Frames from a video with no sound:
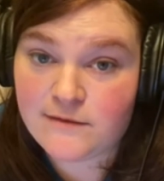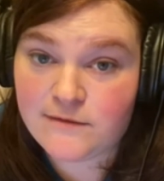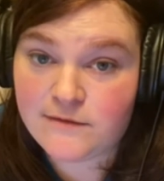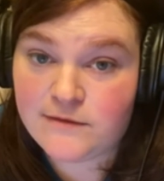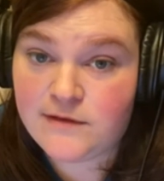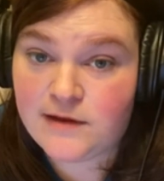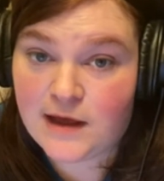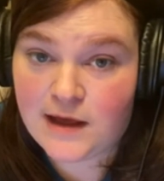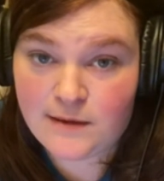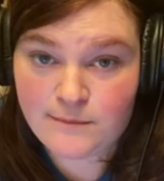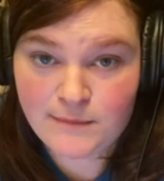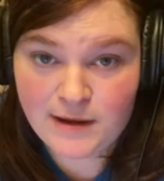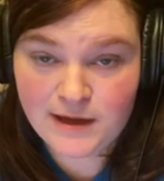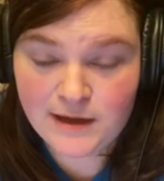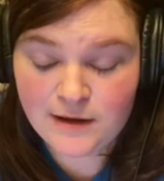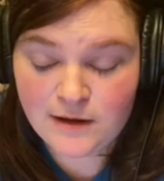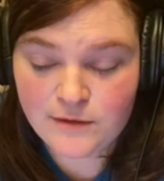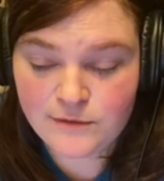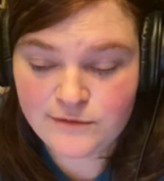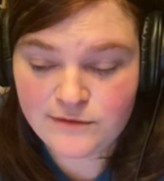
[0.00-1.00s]
at my
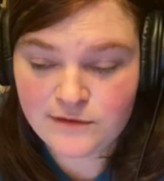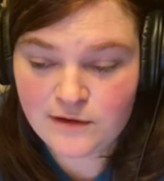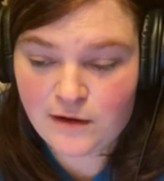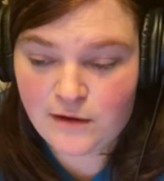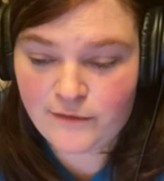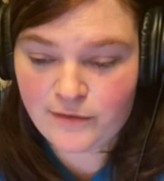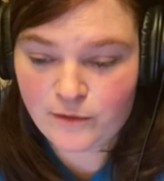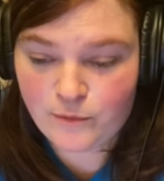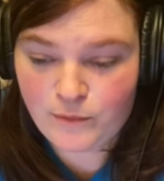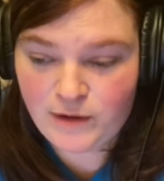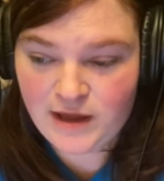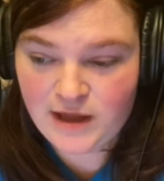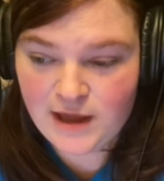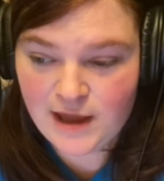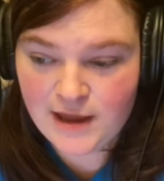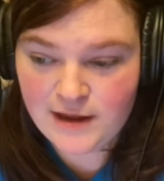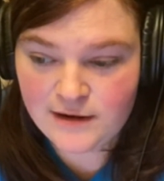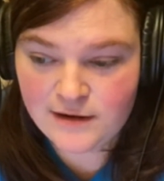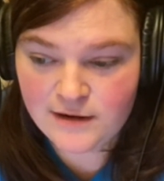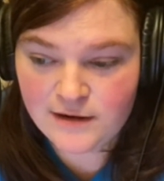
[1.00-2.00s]
house on the weekend
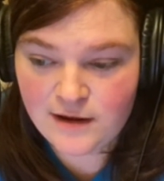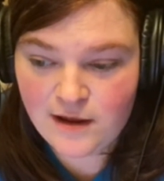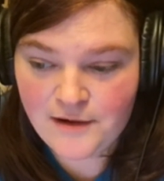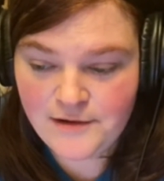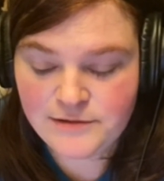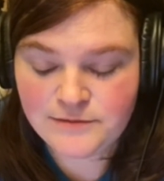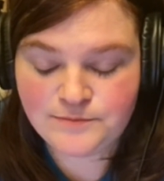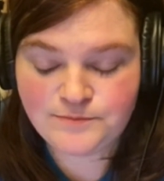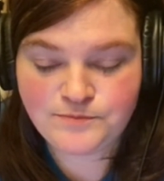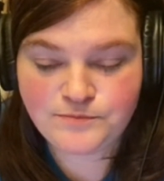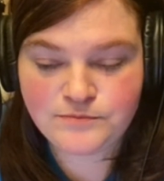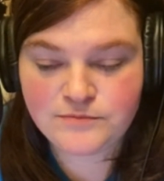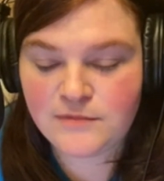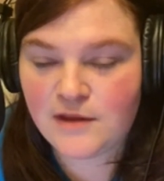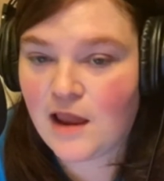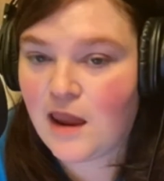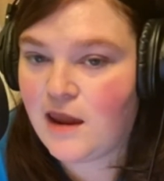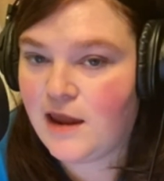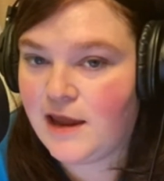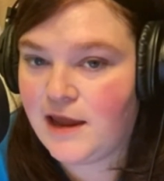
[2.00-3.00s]

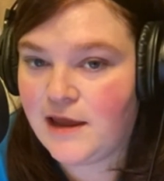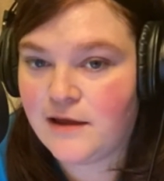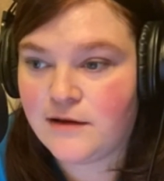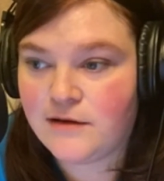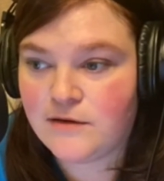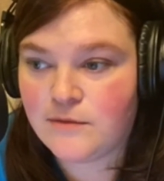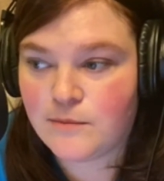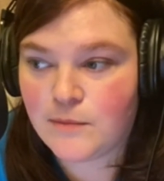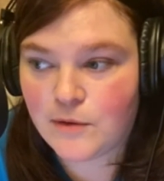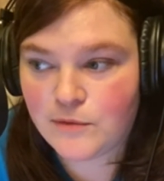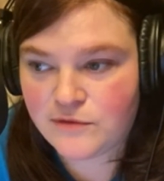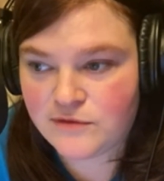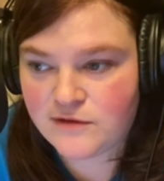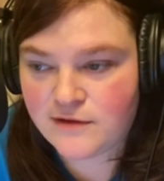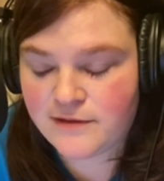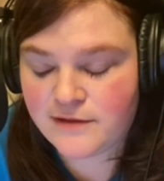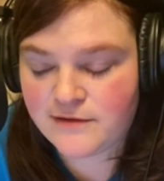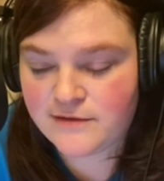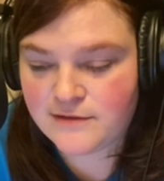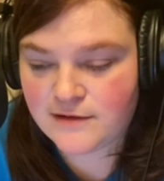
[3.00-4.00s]
and most of the
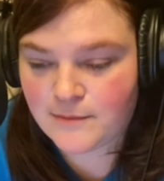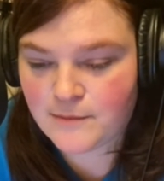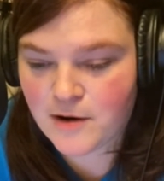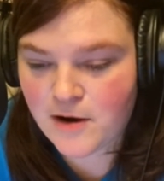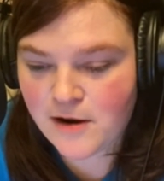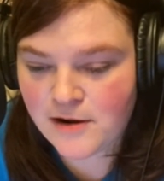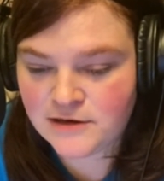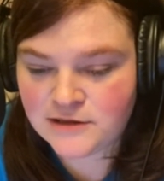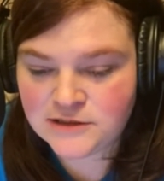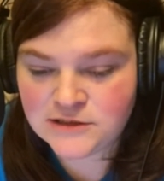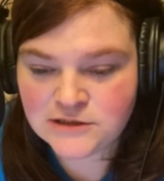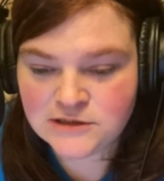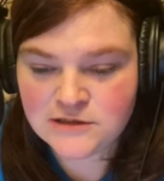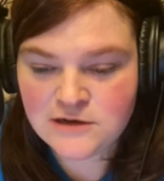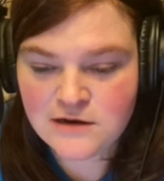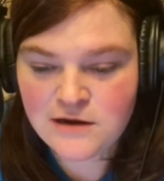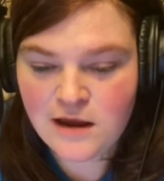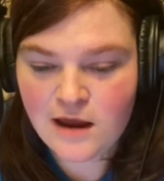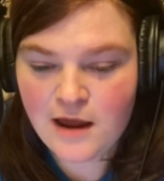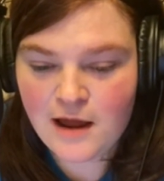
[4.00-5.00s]
summer.
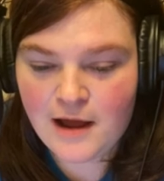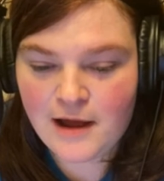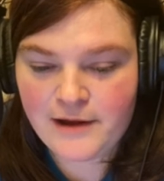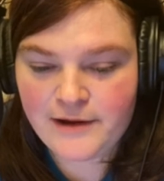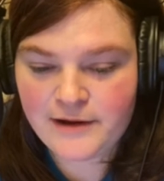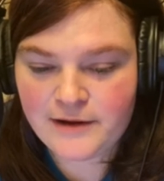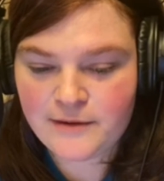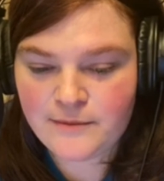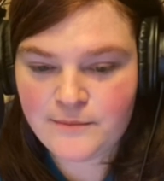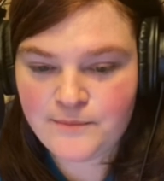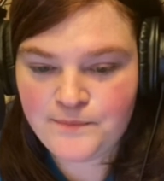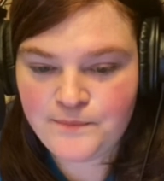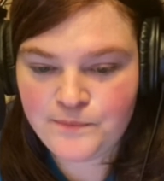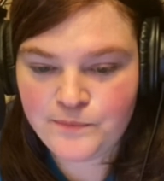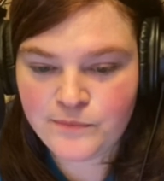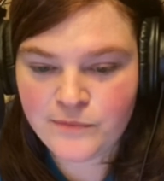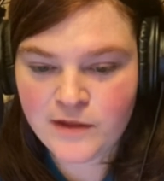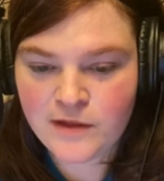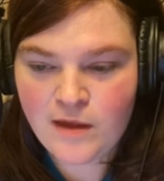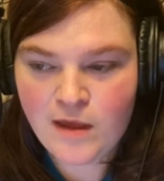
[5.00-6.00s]

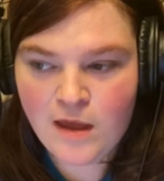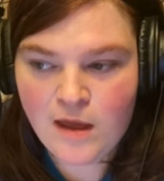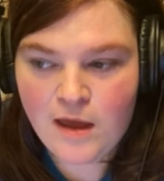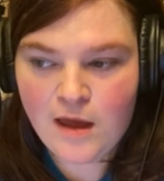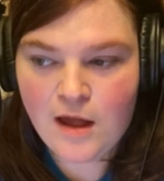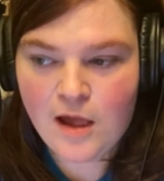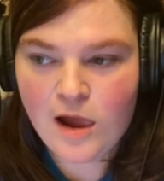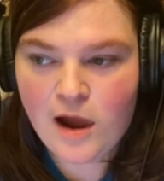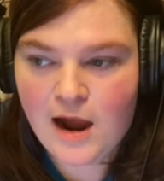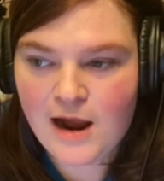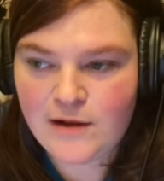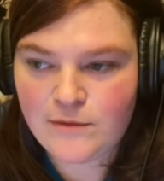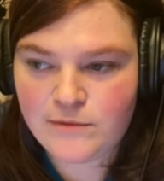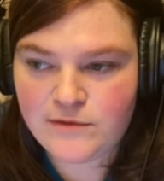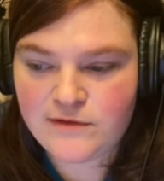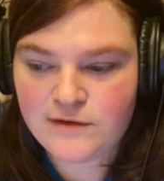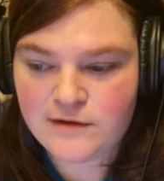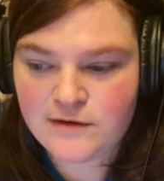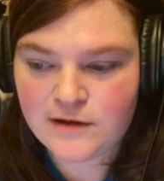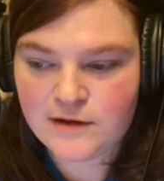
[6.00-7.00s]
I was the
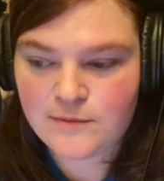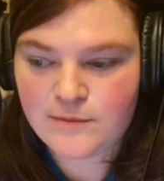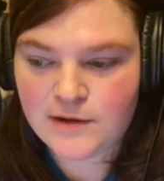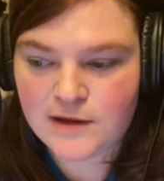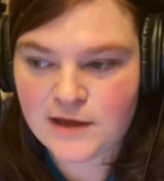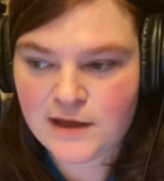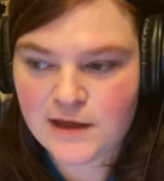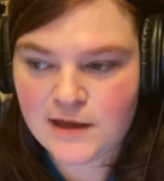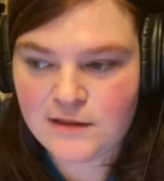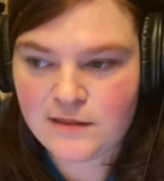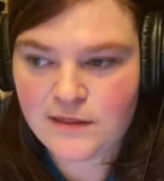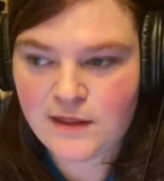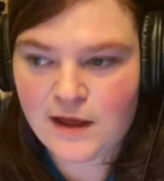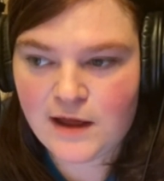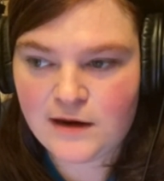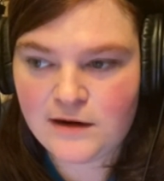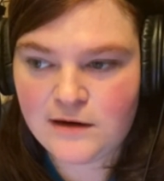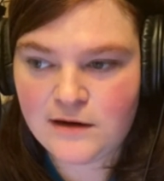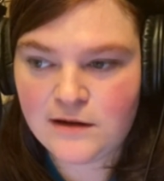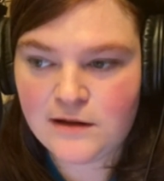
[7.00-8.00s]
type of kid that
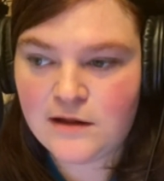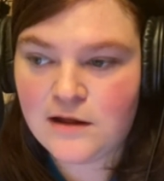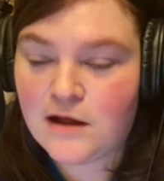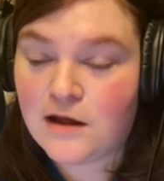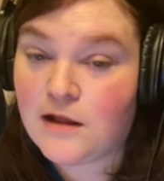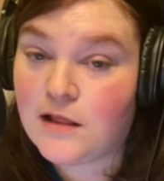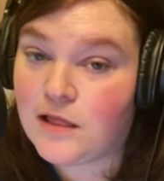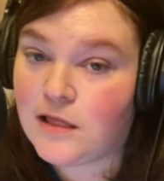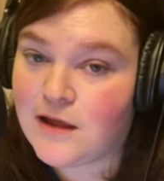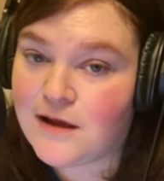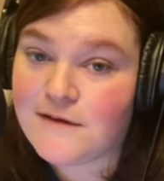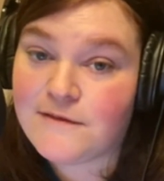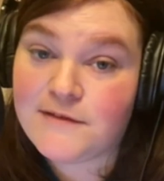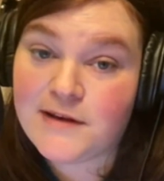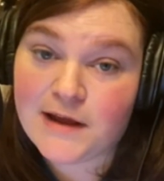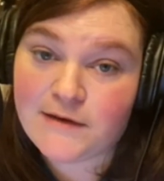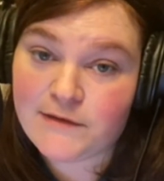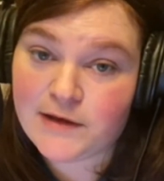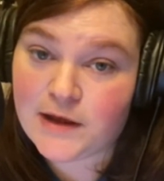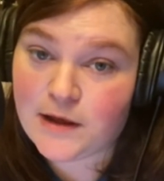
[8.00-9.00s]
loved having
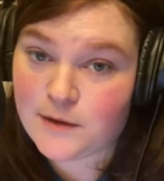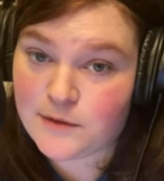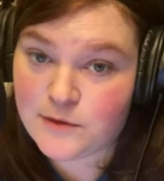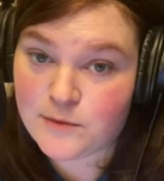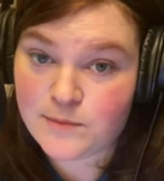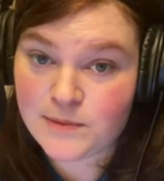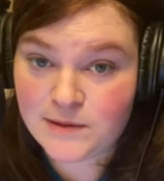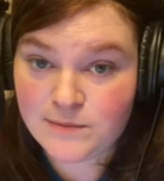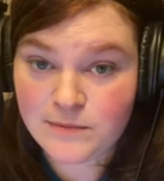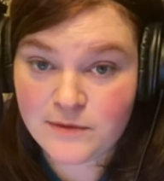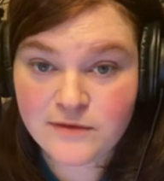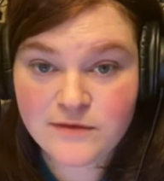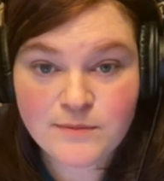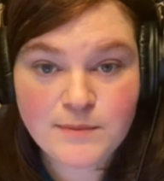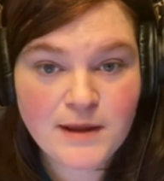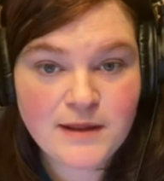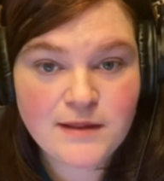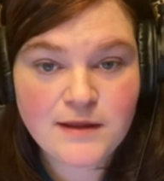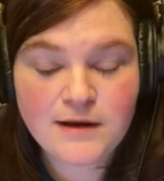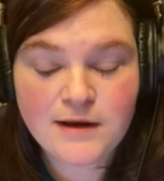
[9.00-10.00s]
other people spend the
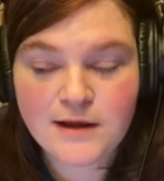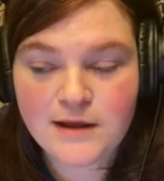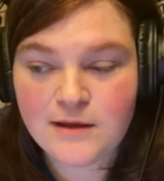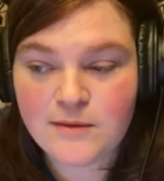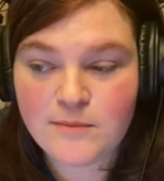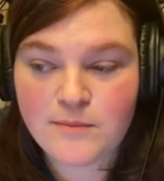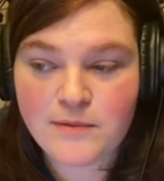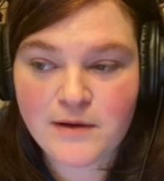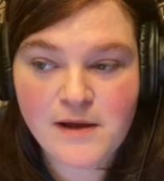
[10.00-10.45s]
night, but